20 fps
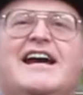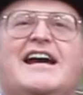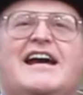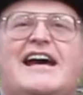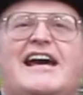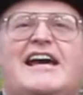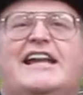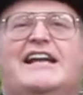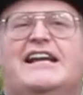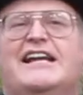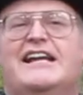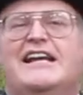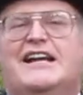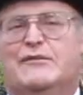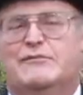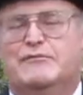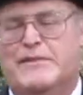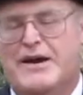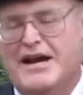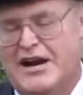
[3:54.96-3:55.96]
and
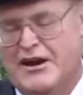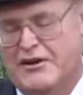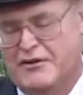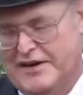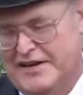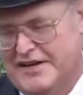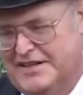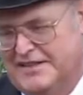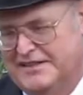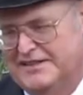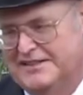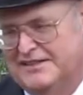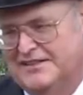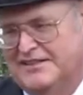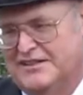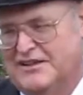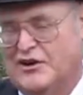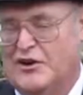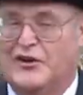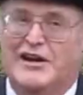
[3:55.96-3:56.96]
little Mary,
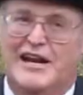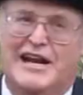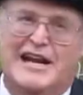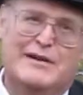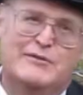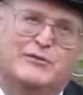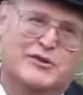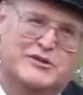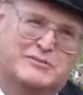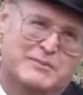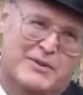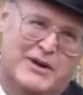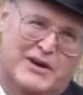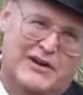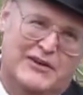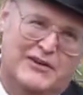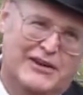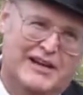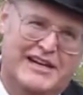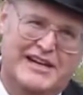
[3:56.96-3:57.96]
her name was
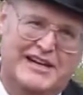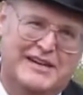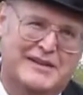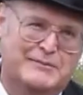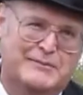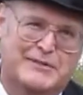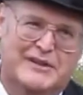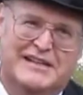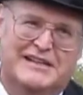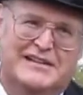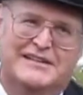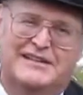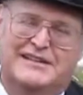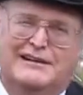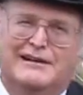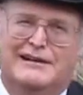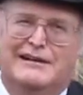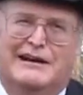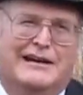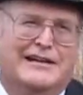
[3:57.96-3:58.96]
Pauline, but
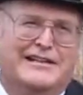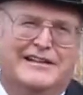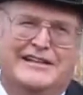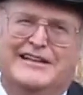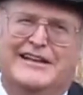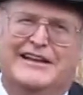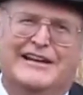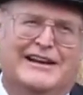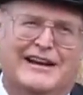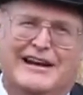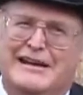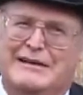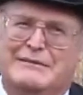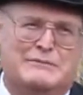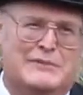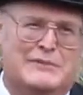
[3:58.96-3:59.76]
I didn't like